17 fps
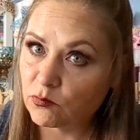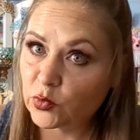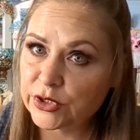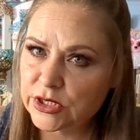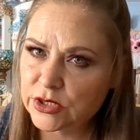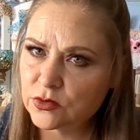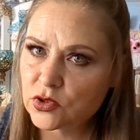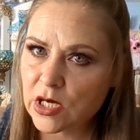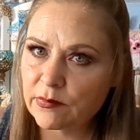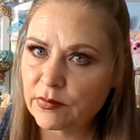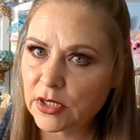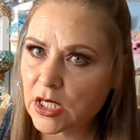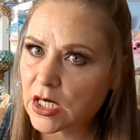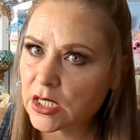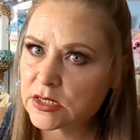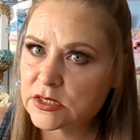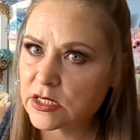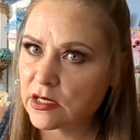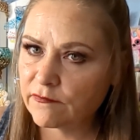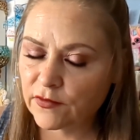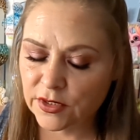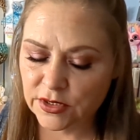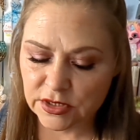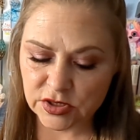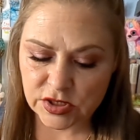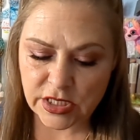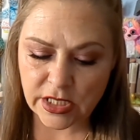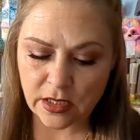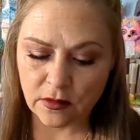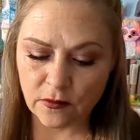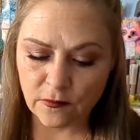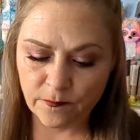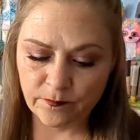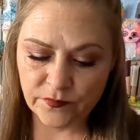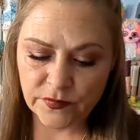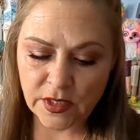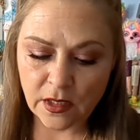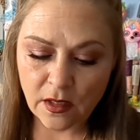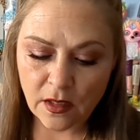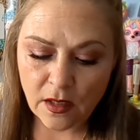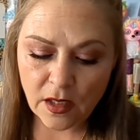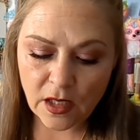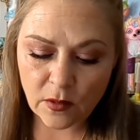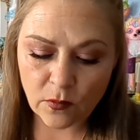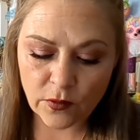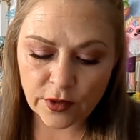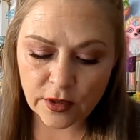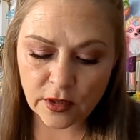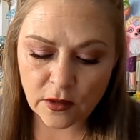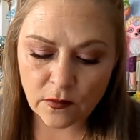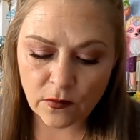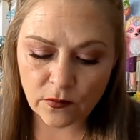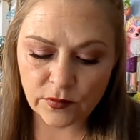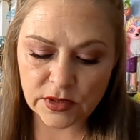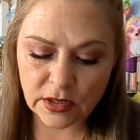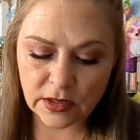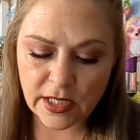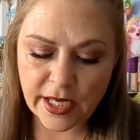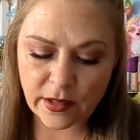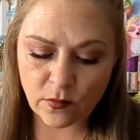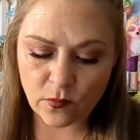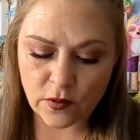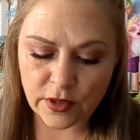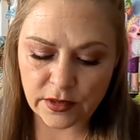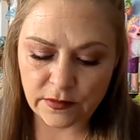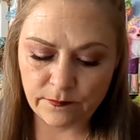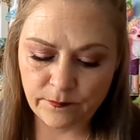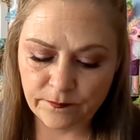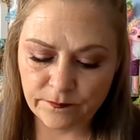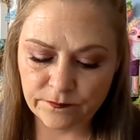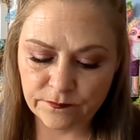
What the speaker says: We do drop a lot of stuff on this channel. And we're going to go in with the light one.